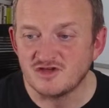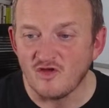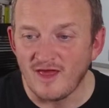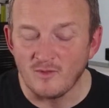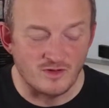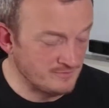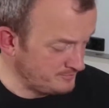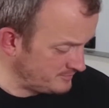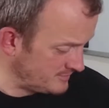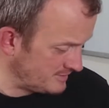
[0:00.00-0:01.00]
got that
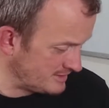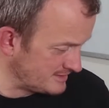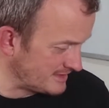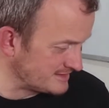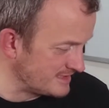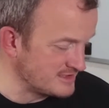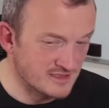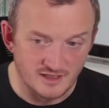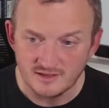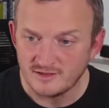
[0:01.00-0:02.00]
one. So that's
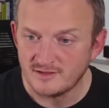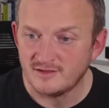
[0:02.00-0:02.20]
Linda.